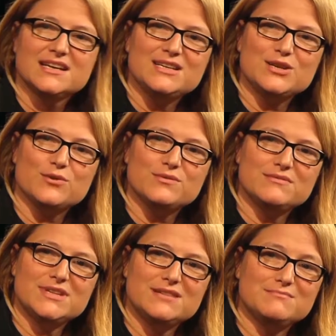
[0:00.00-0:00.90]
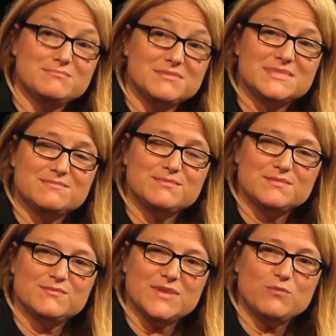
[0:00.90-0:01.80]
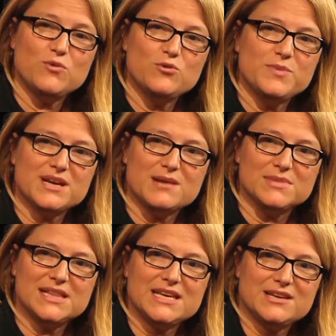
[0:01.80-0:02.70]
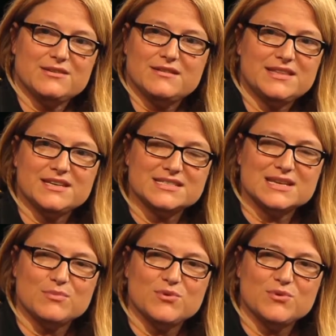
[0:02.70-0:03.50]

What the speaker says: and then it will become clear, I think, at some